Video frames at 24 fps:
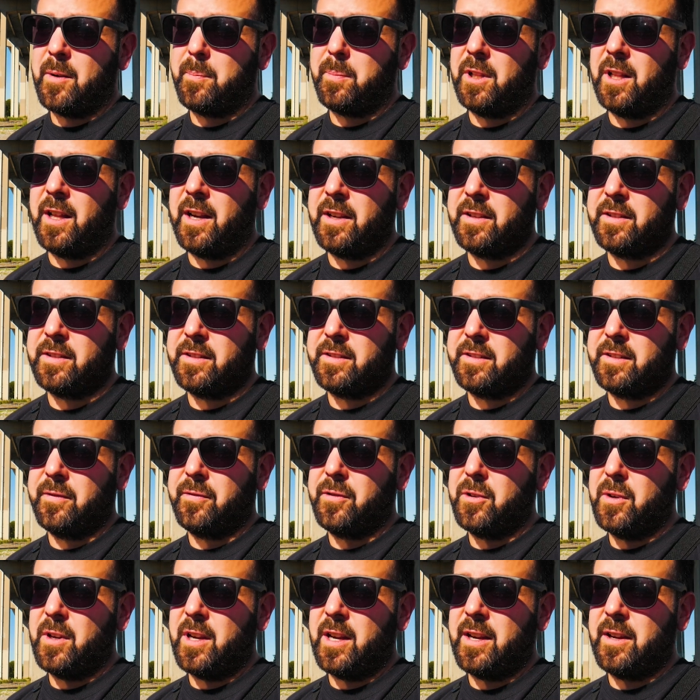applies is
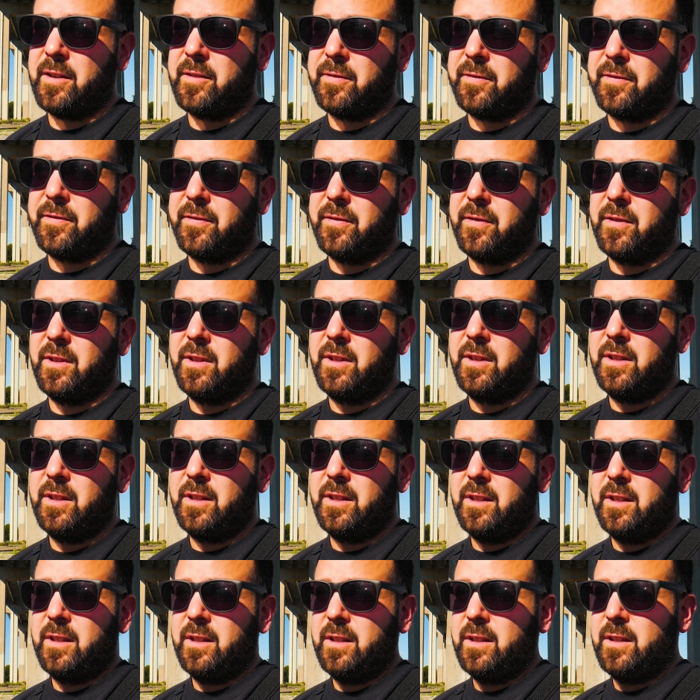if you have
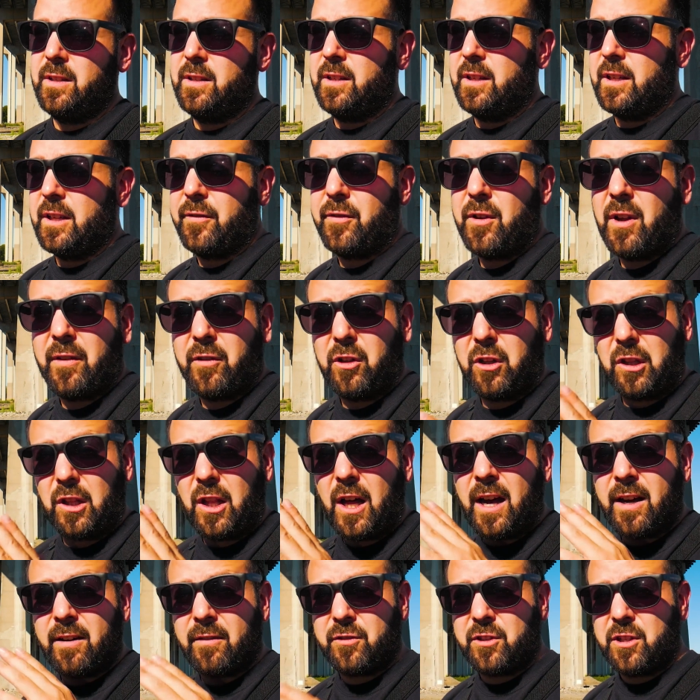a
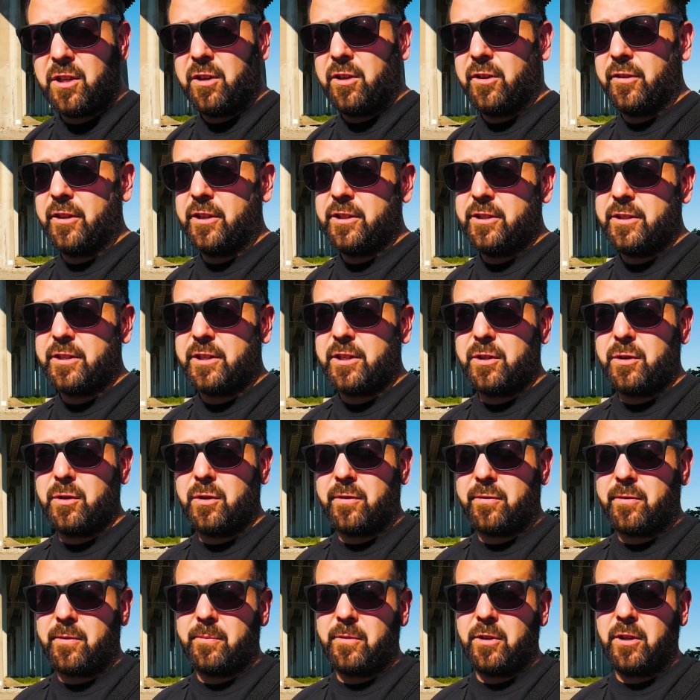lot of tilt, then you can do
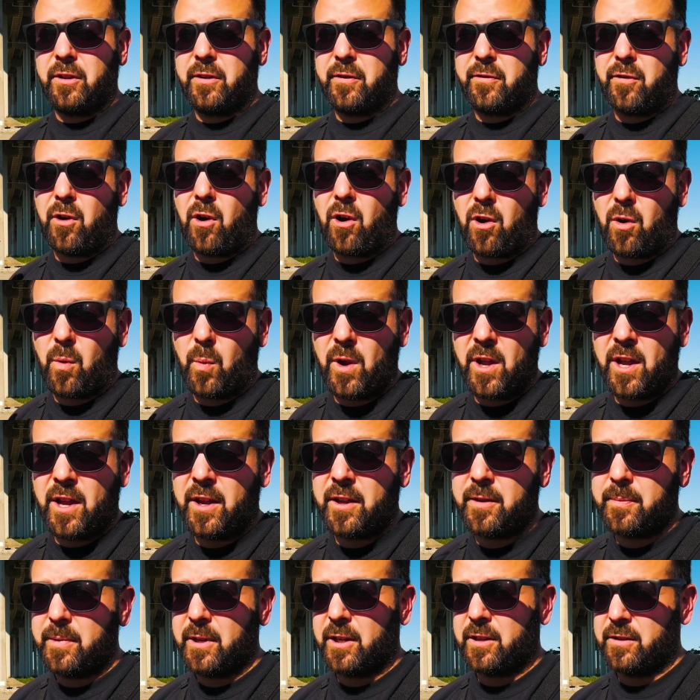it from really far
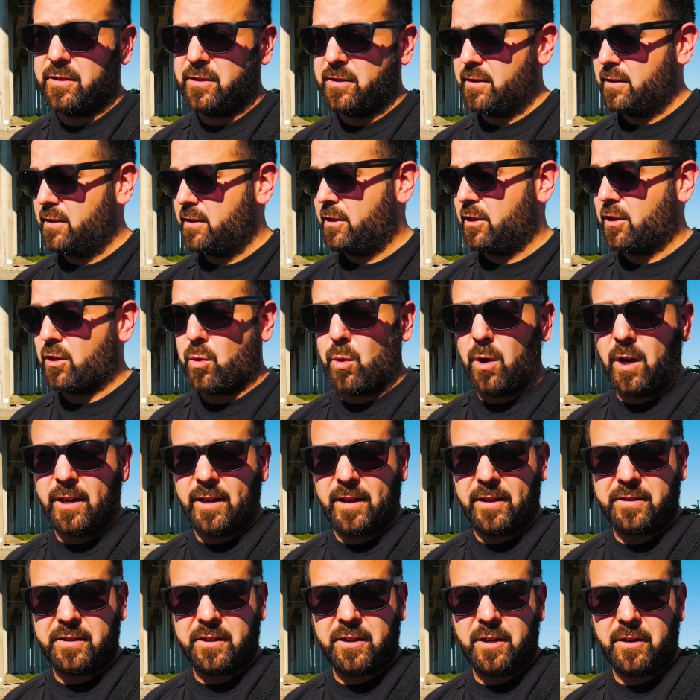away because your quad
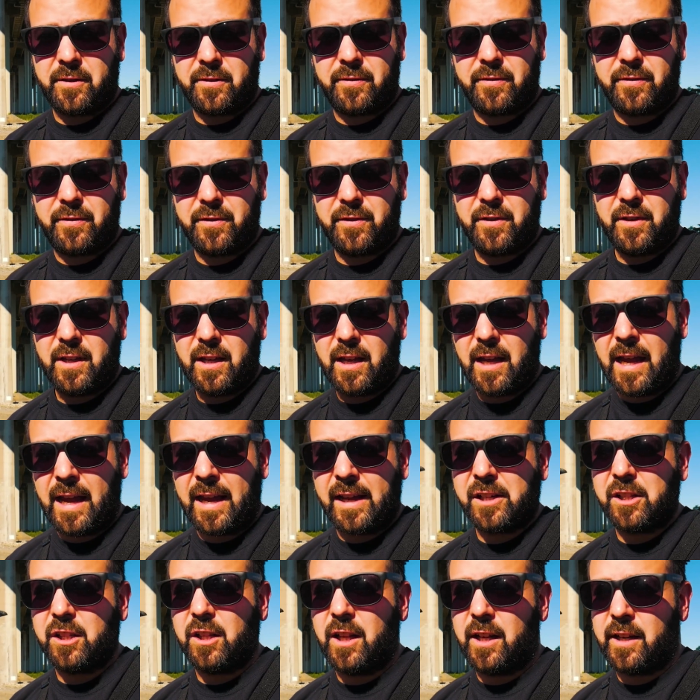has enough
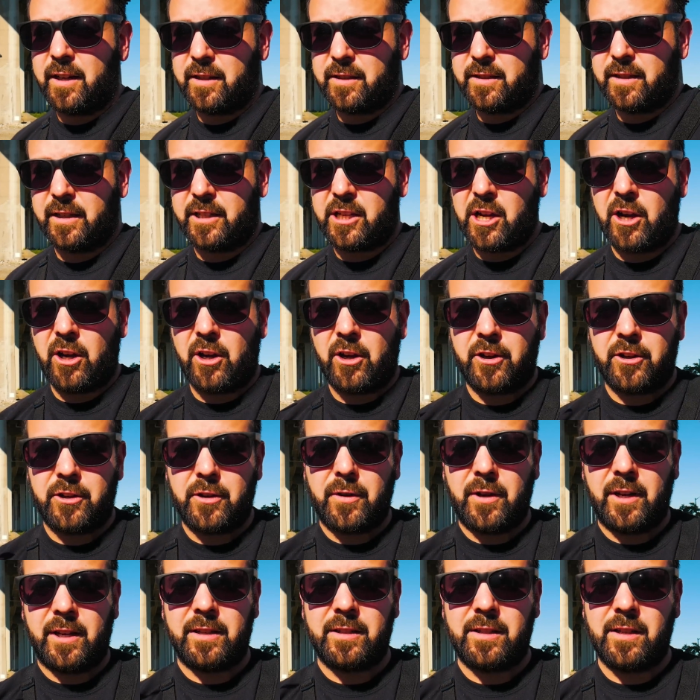angle on it to carry
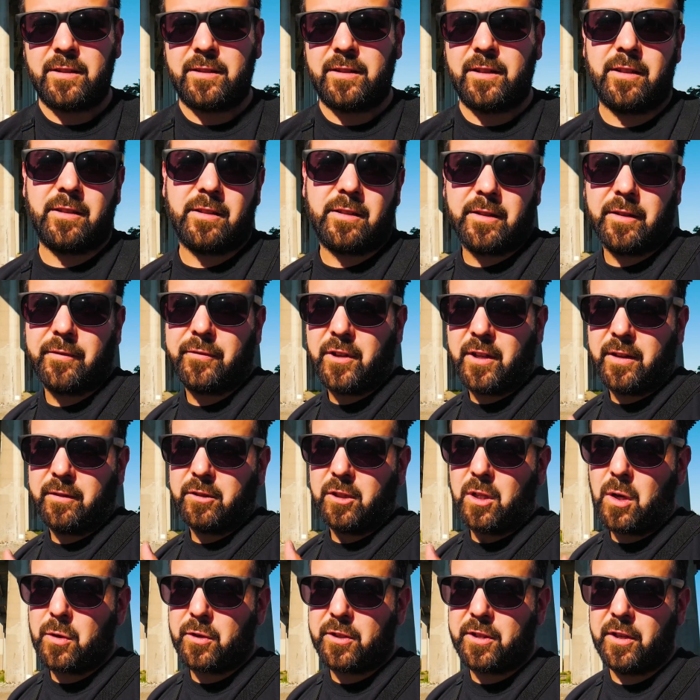you at a distance. If you have
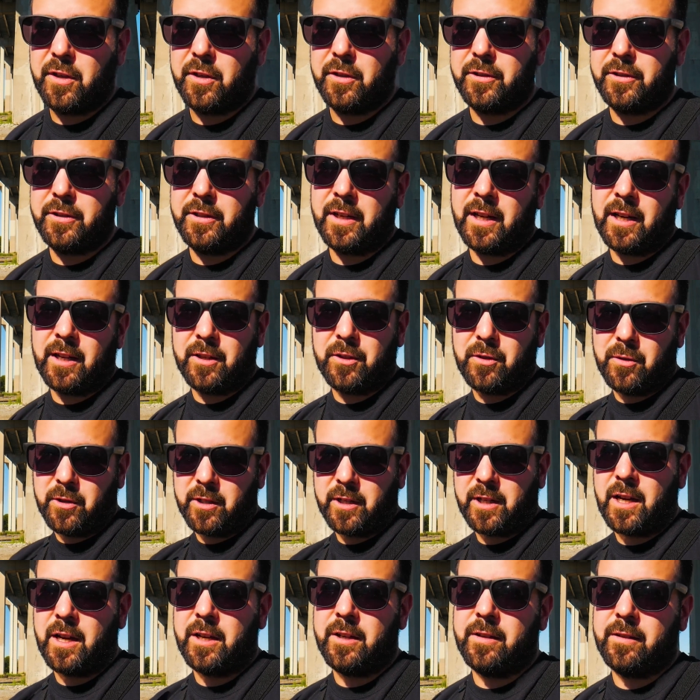low tilt, you got to do
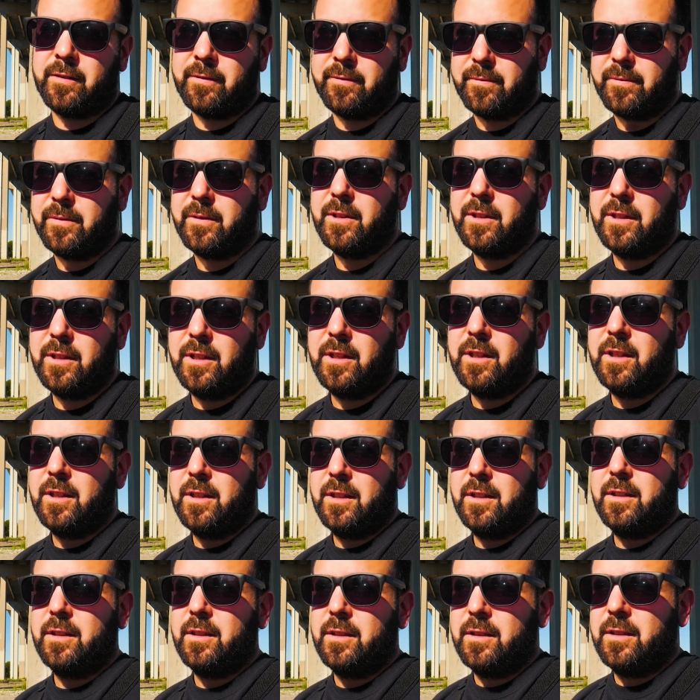it kind of
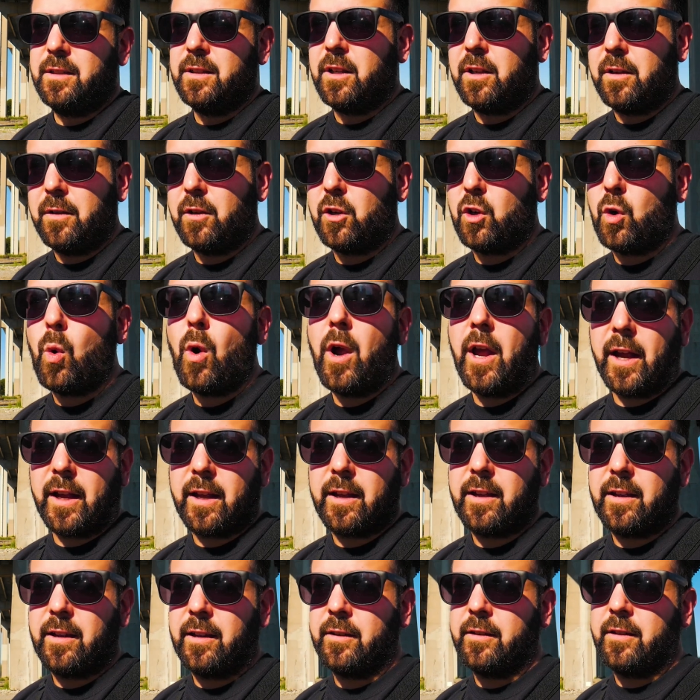quick
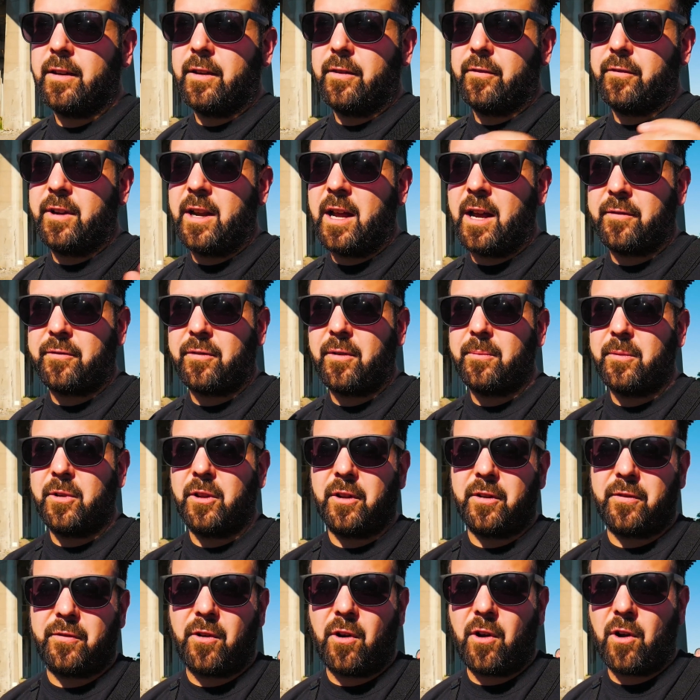and not from
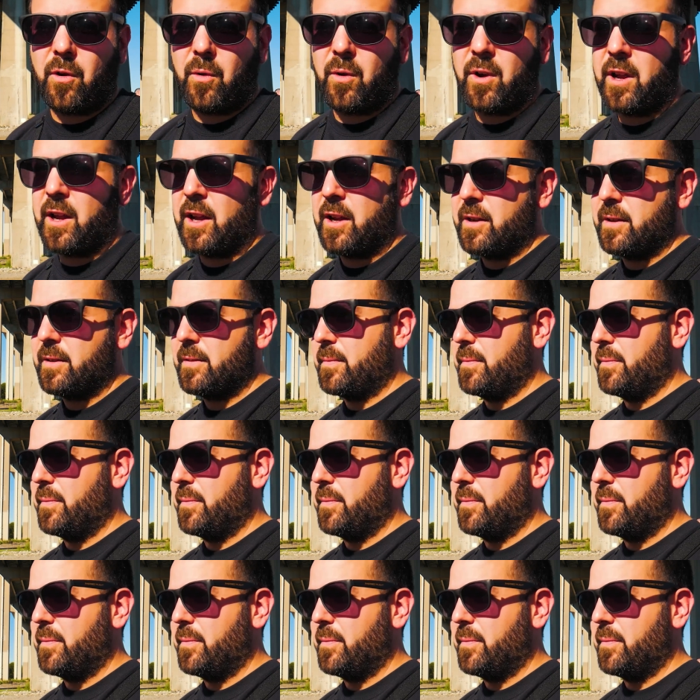really far away.